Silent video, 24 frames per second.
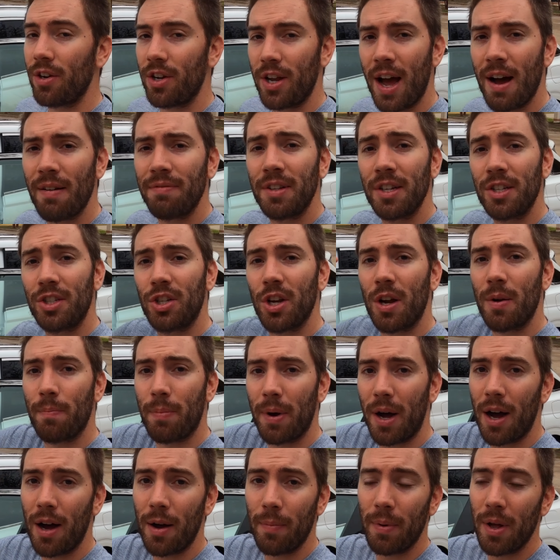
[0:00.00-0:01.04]
You have to jump
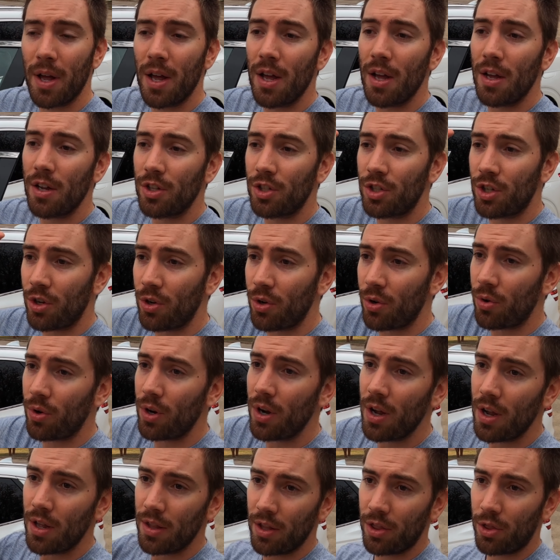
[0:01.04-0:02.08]
up to
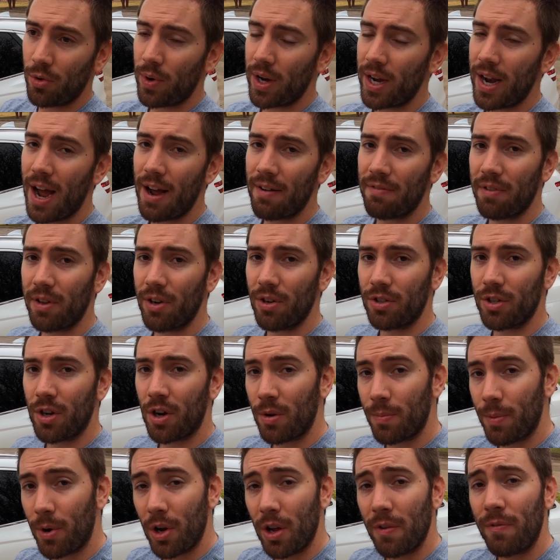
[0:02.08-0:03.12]
the 3.5 liter
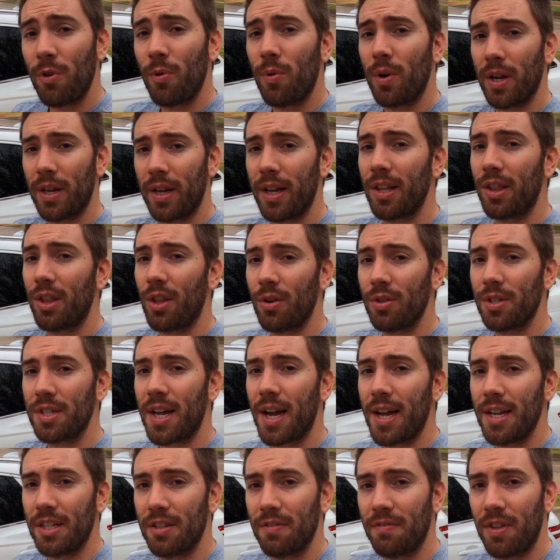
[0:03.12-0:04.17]
turbo if you want to get those
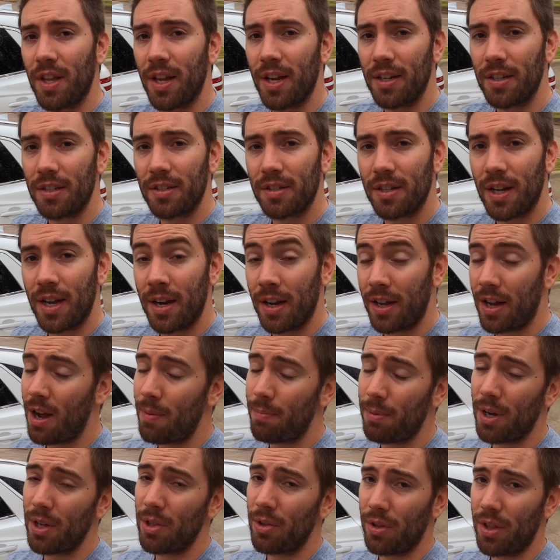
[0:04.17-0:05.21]
kinds of things, and a
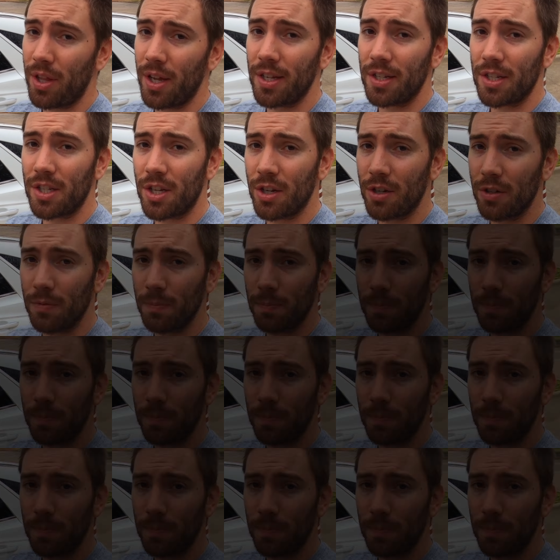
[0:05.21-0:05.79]
couple other things too.